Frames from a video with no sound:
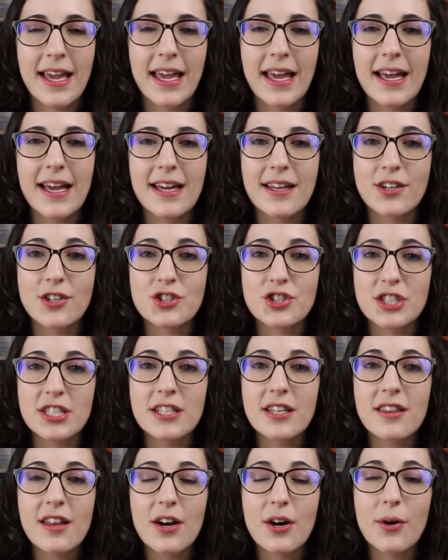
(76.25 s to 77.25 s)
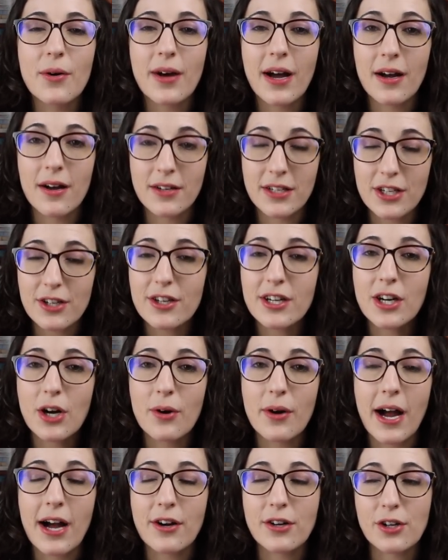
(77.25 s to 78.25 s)
and she, though, a year
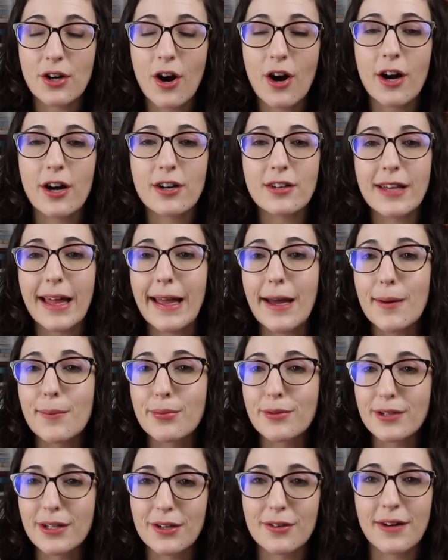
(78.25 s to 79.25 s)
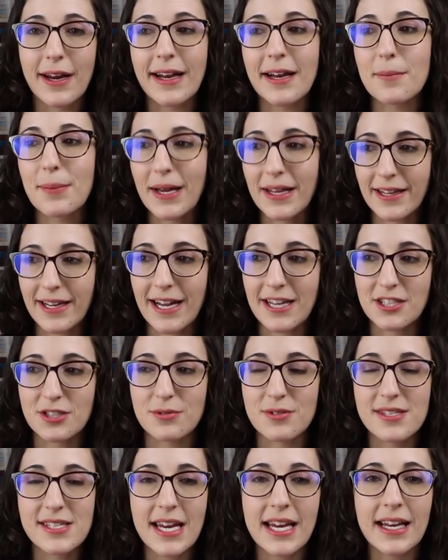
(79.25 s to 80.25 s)
ago got her heart, like, obliterated by the guy
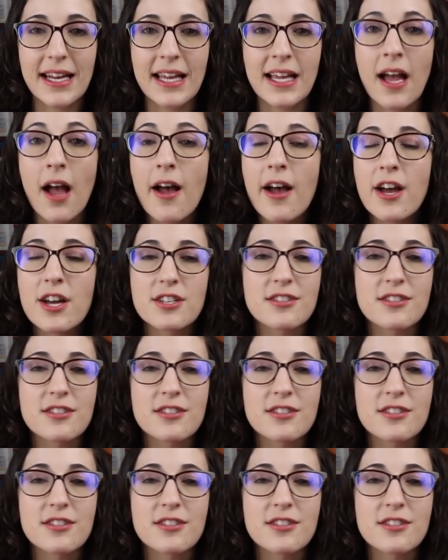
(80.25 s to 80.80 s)
she was dating.